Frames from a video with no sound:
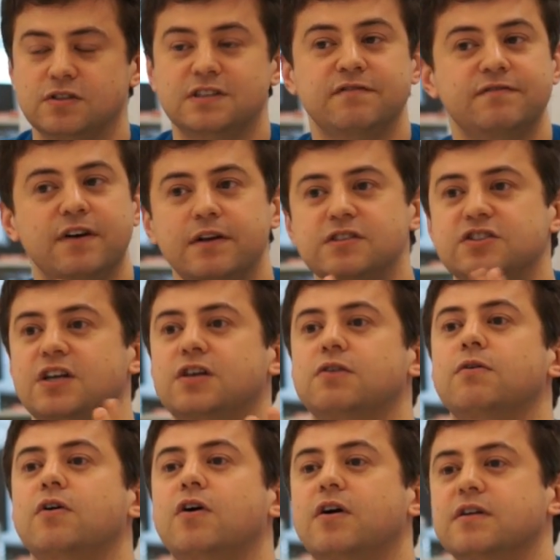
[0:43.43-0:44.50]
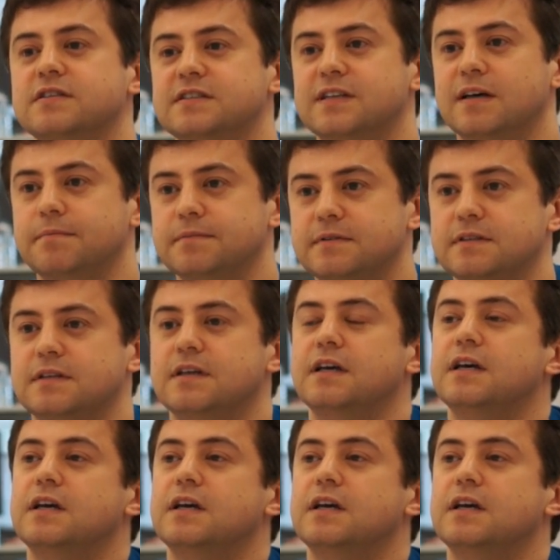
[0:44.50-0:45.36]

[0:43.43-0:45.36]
It's a very general concept.